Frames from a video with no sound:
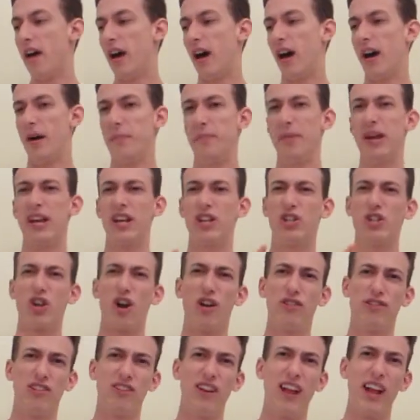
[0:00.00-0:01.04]
Mega
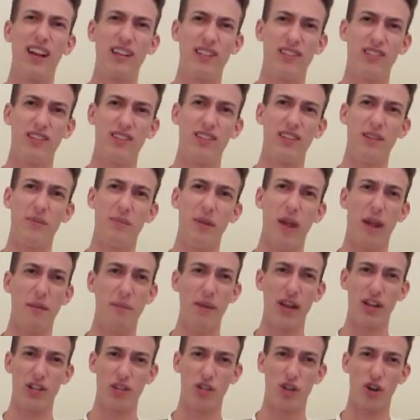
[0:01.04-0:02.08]
Charizard X and
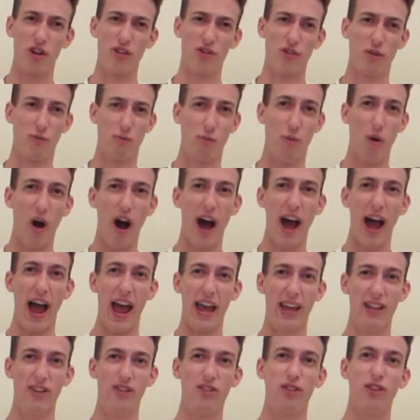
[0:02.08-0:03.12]
Mega Charizard
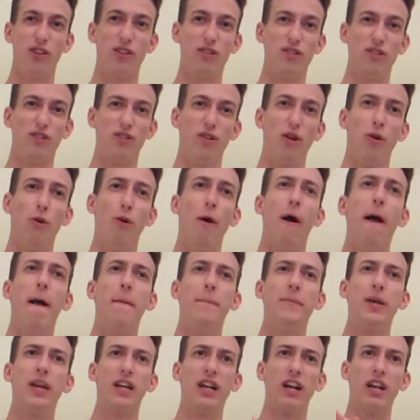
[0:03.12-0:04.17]
Y. There's also
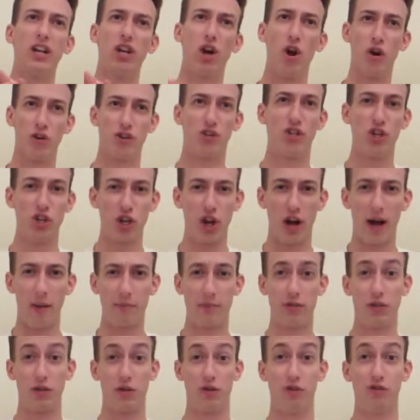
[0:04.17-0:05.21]
Mega
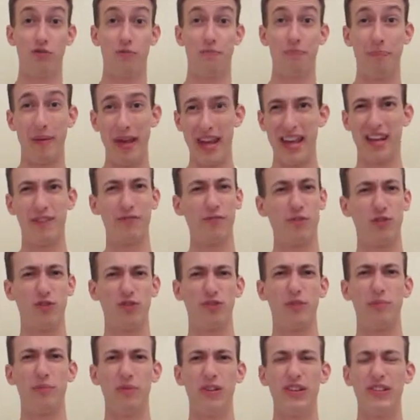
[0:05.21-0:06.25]
Garchomp turns pink for
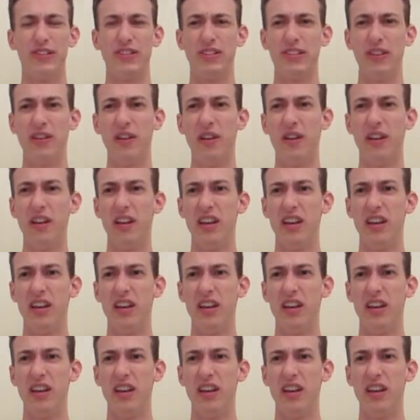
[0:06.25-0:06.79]
some reason.